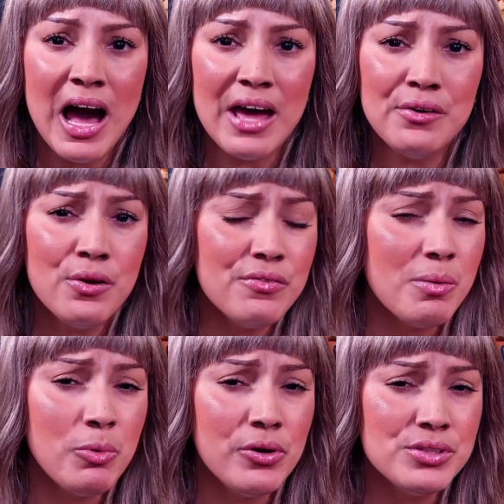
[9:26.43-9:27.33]
I don't know if
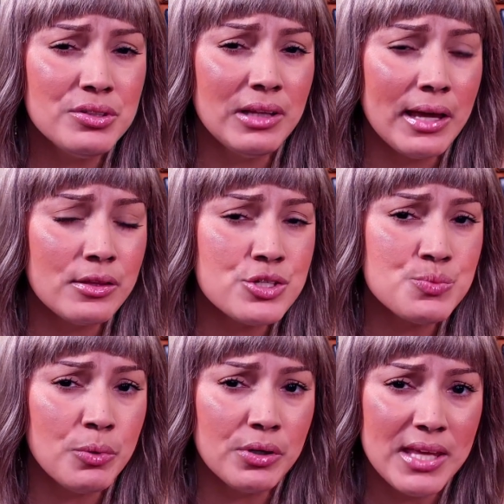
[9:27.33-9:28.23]
I'm going to like
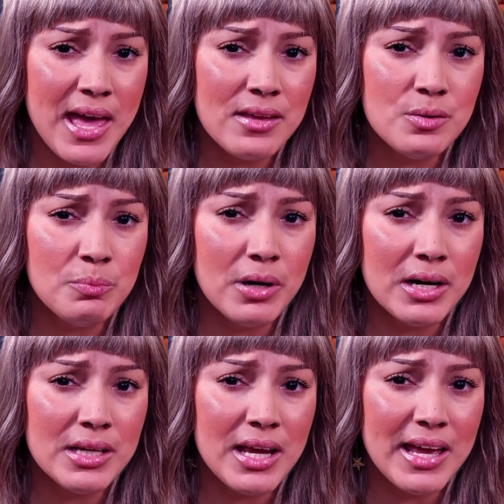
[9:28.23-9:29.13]
this book yet,
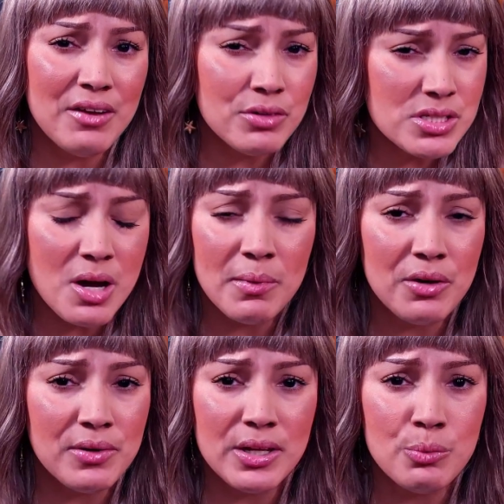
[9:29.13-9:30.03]
but every time
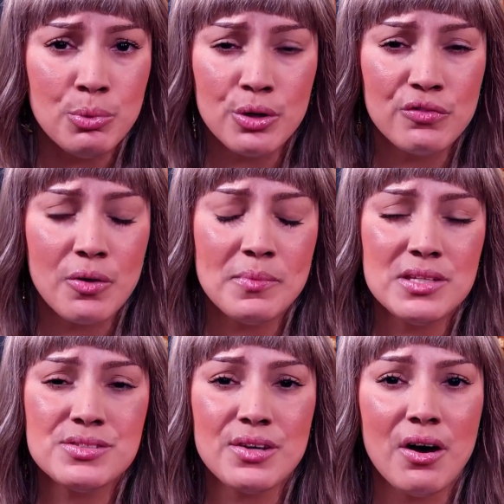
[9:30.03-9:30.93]
I read a book from
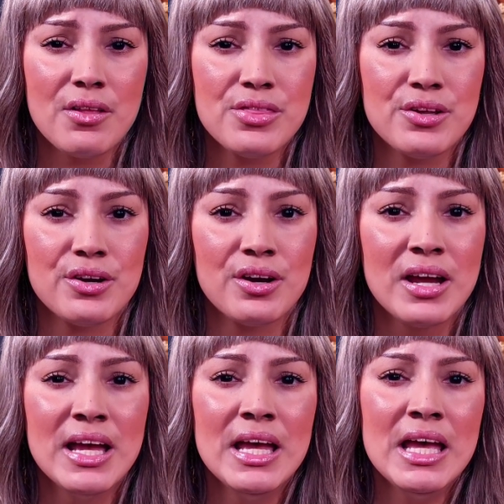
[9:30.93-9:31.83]
this author,
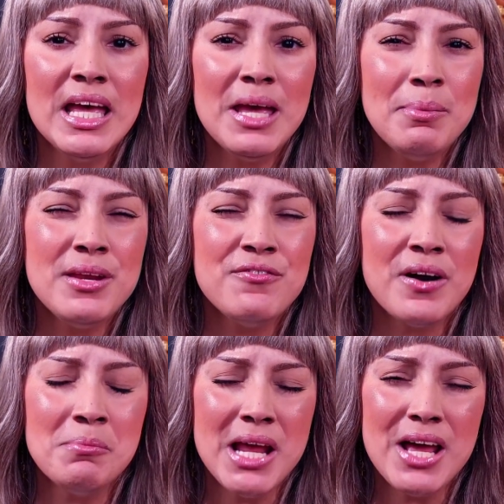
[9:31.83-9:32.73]
even if
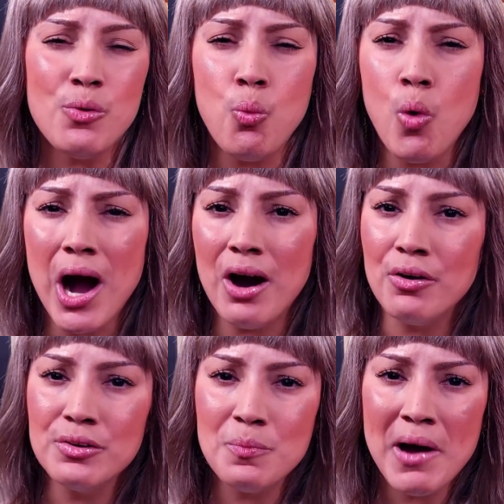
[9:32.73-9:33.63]
I'm not
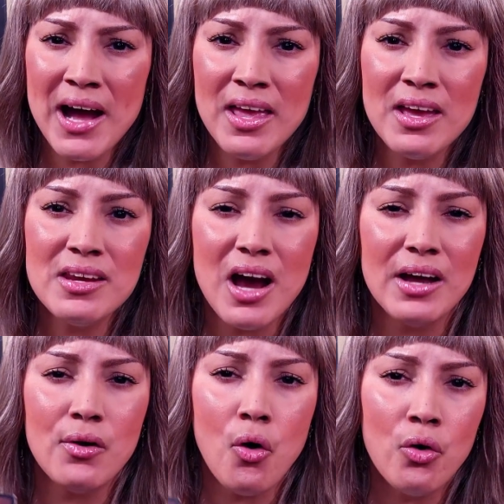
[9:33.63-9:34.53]
wowed by it,
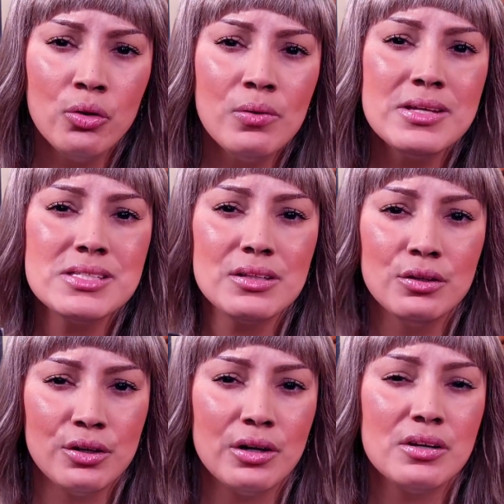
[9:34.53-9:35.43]
I always
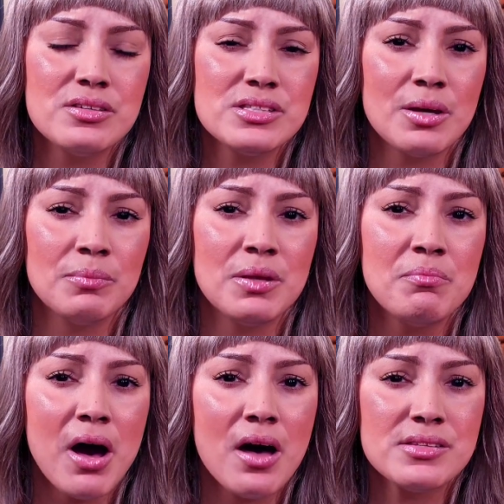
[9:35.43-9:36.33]
learn
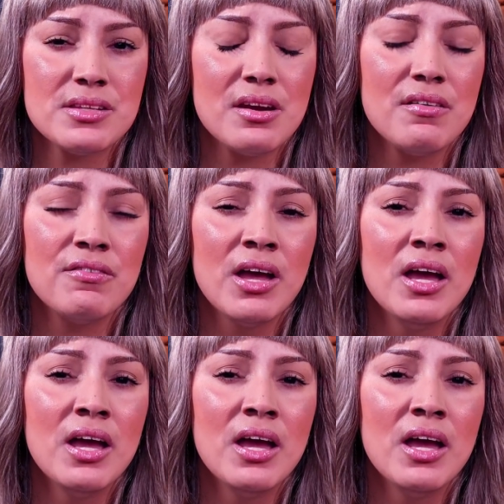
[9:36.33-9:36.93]
something positive